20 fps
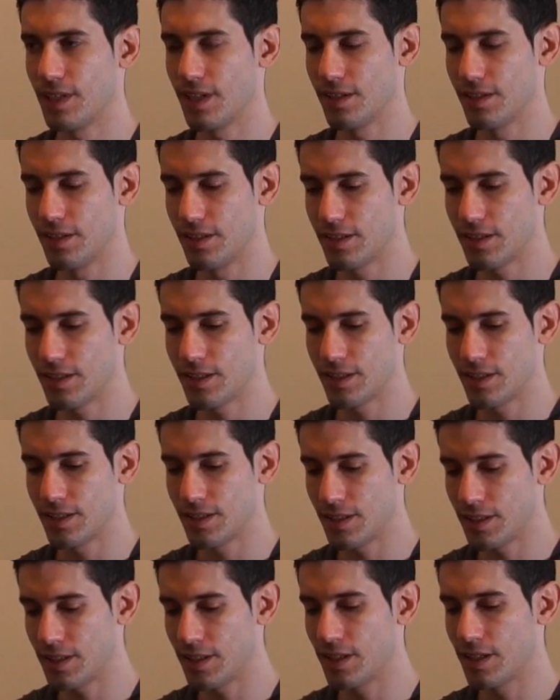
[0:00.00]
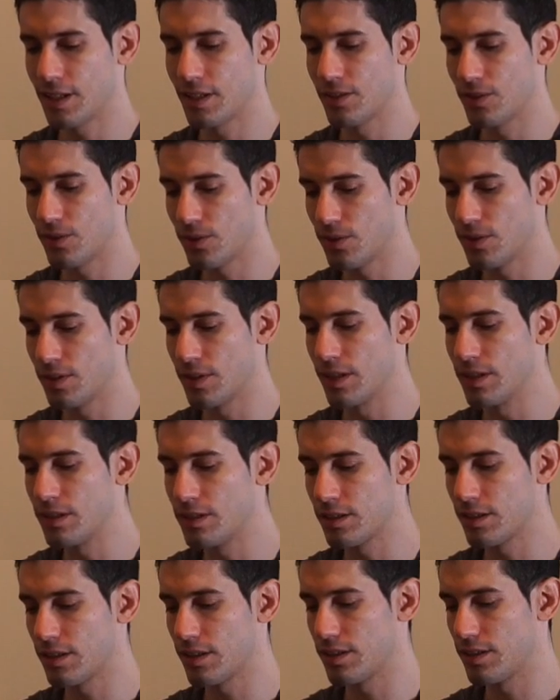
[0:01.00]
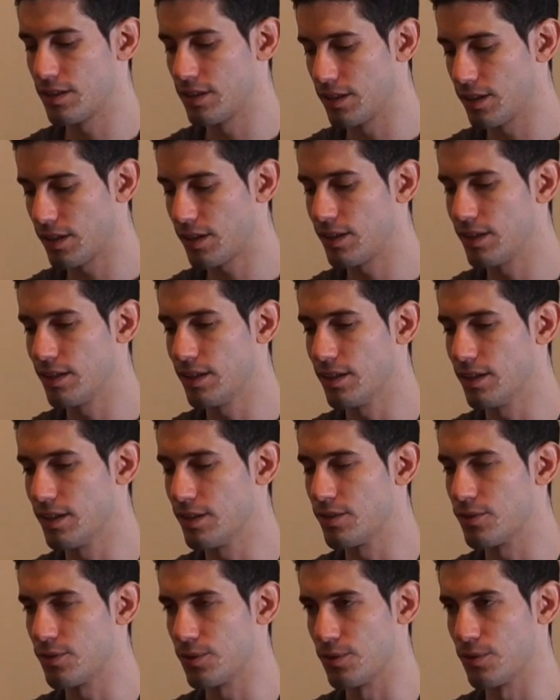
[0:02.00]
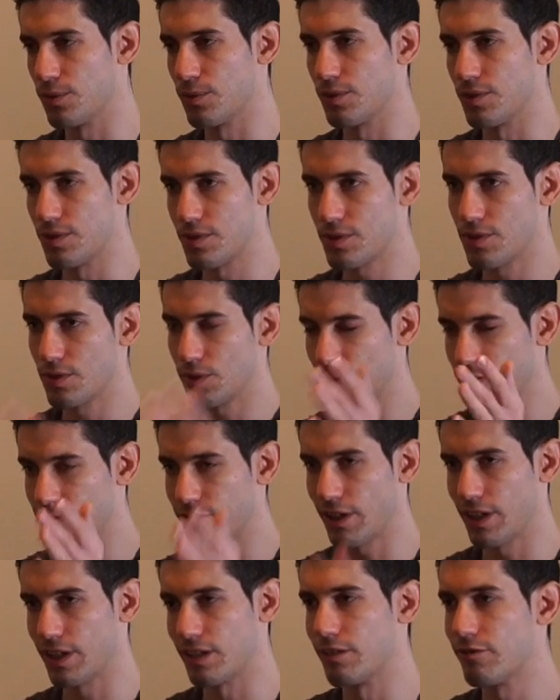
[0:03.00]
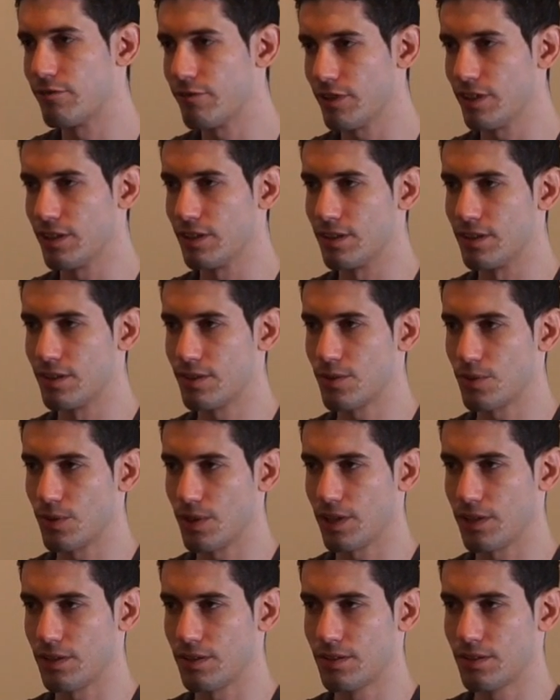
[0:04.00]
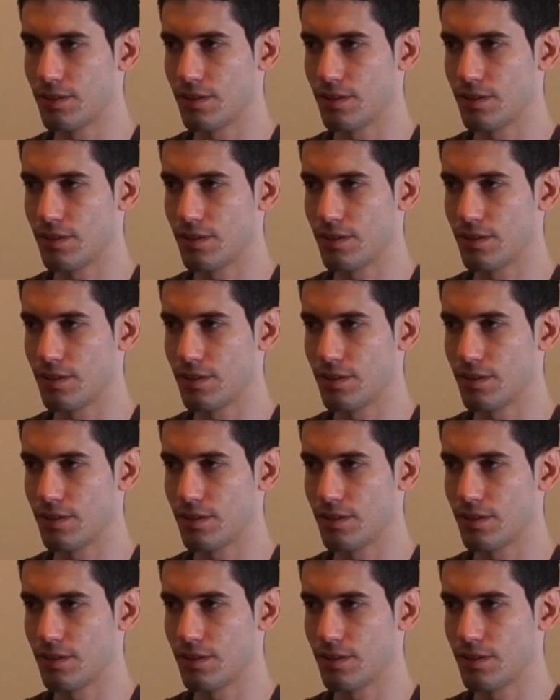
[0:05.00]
Yeah, and then and then they can all integrate directly into this unified feed that you get.